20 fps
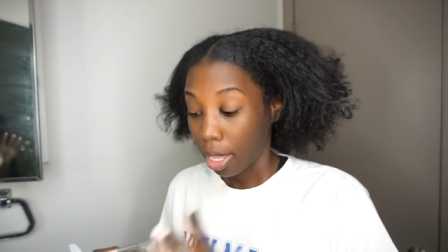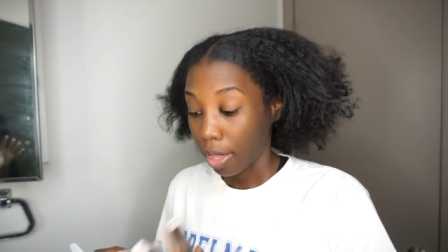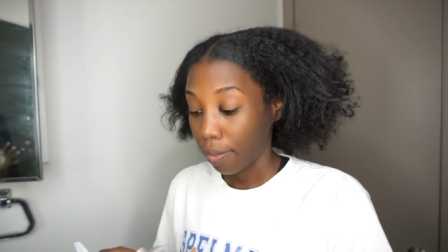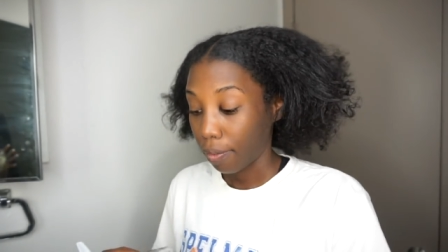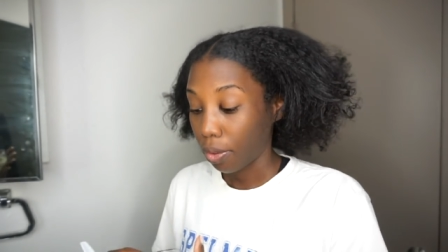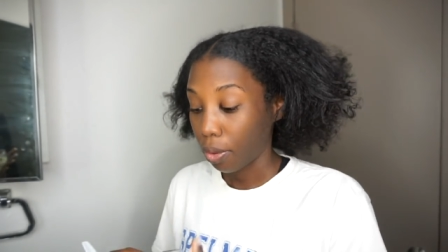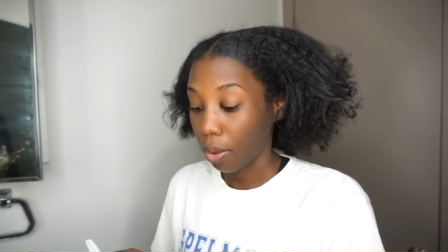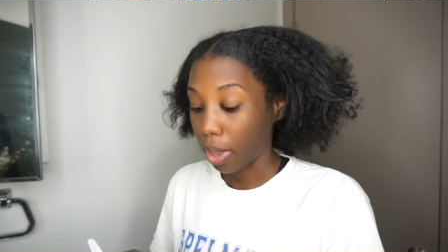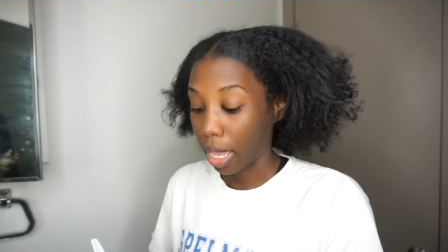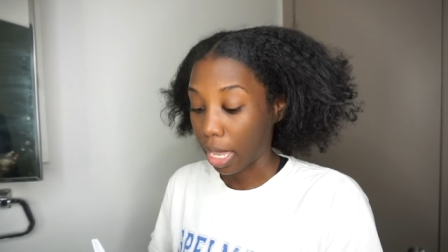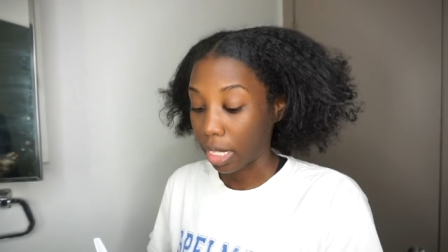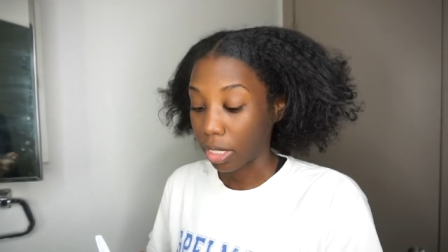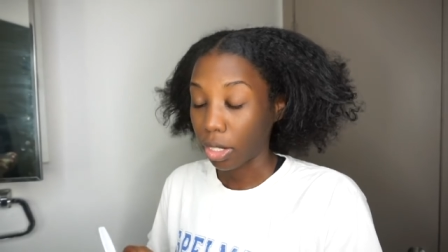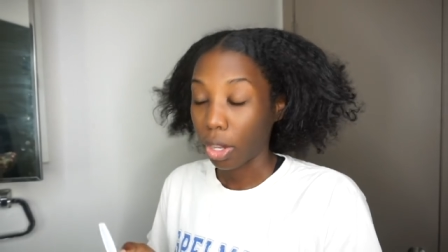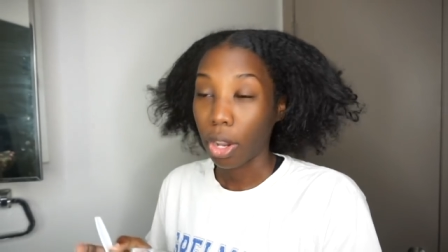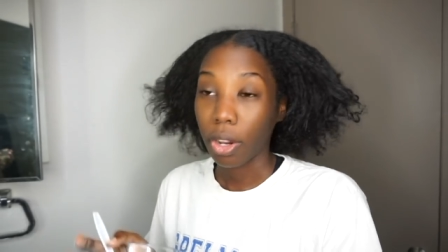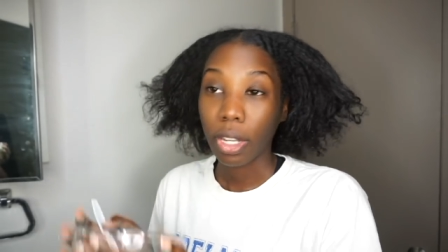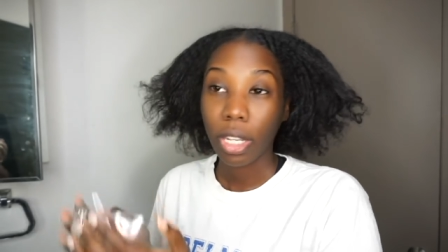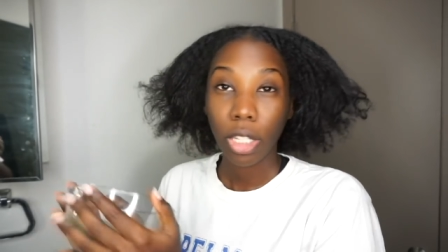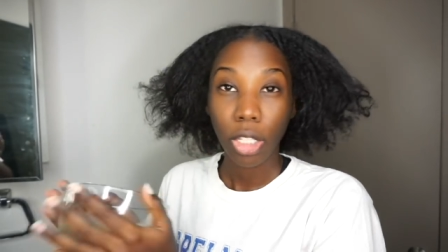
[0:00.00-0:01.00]
if you guys
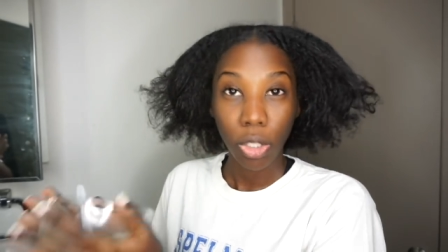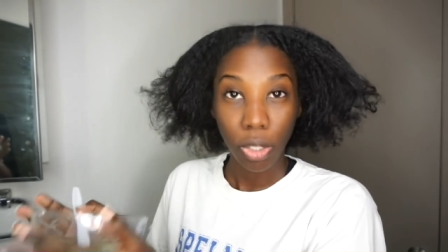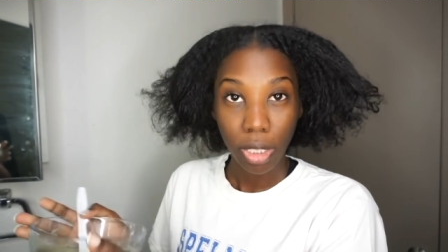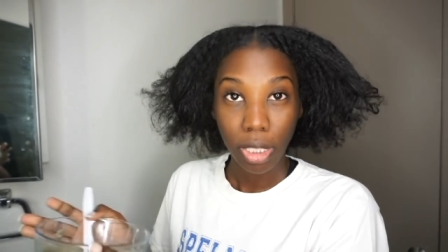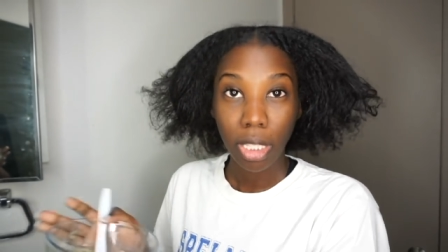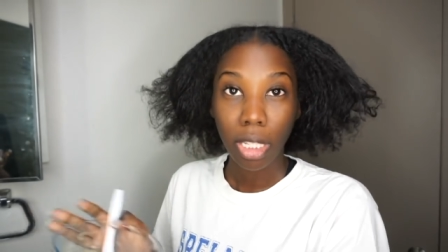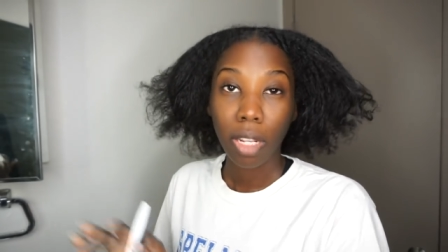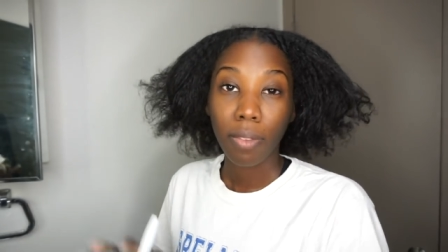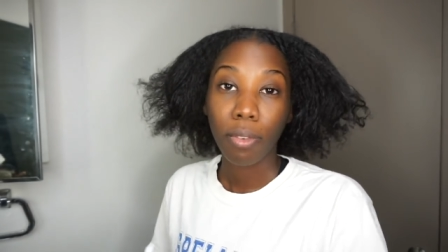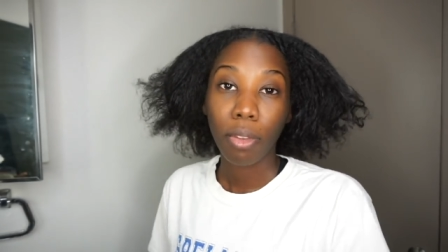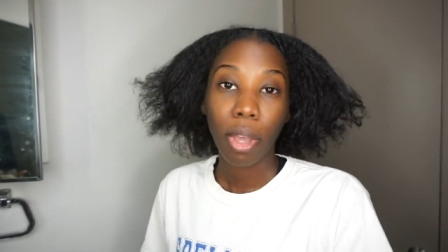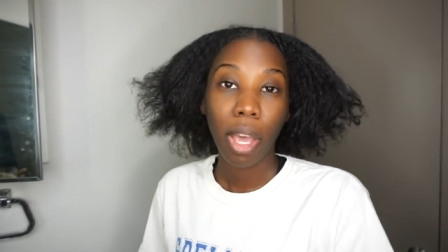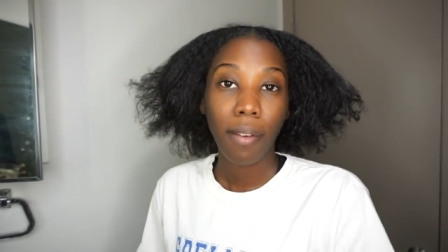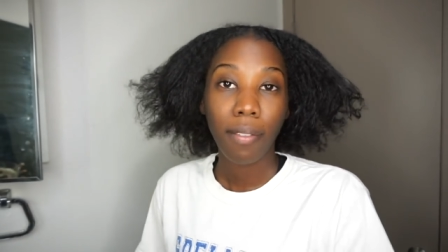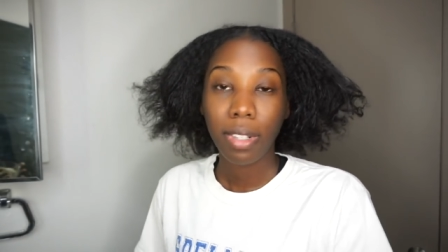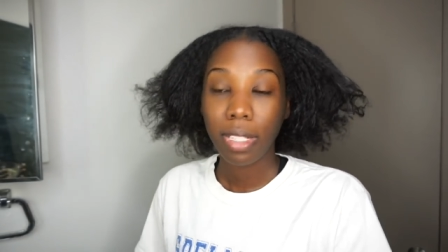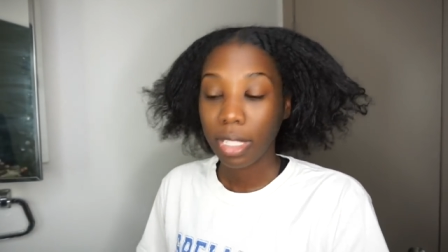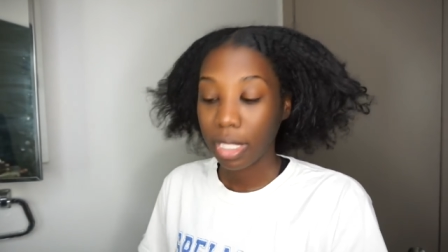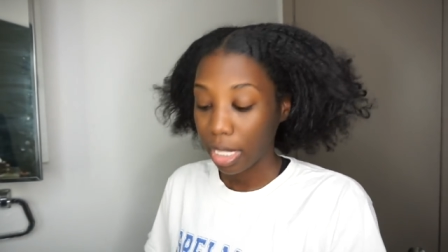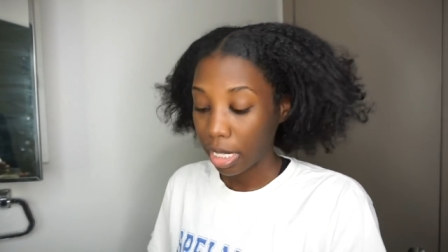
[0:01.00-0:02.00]
are interested, if you
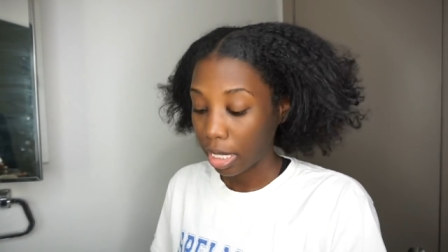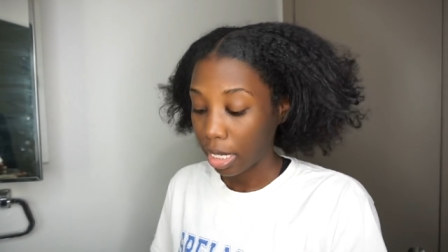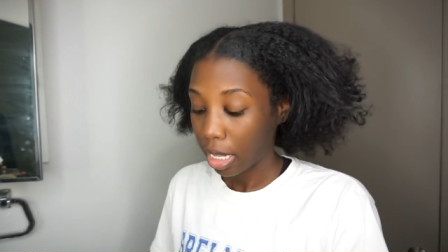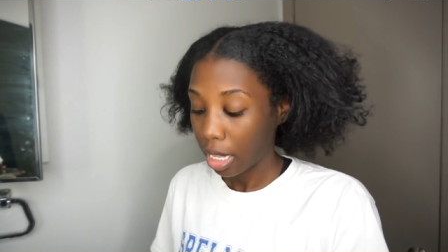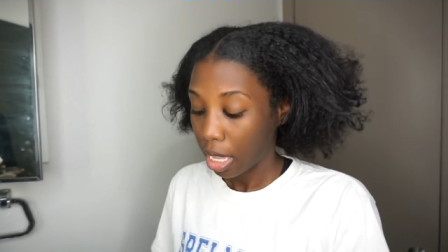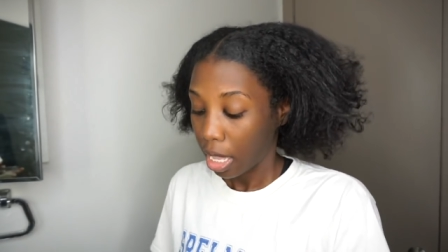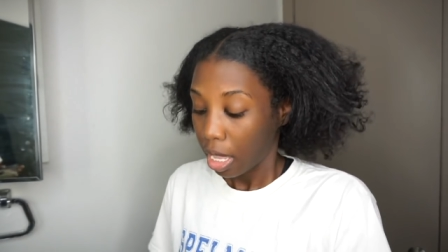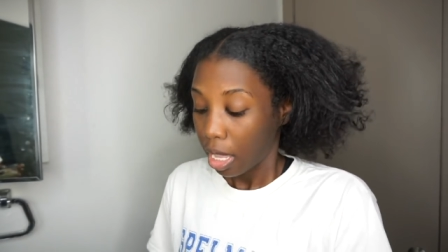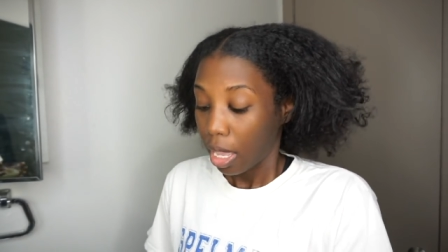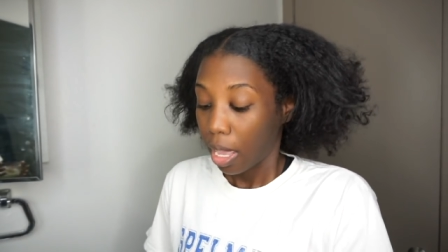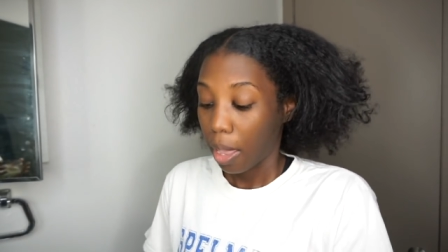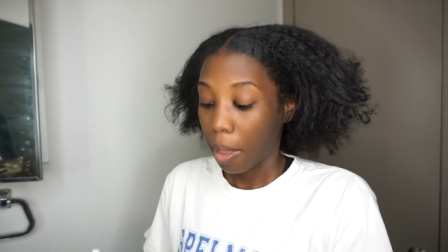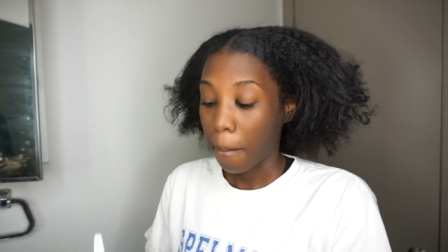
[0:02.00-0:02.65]
haven't seen it.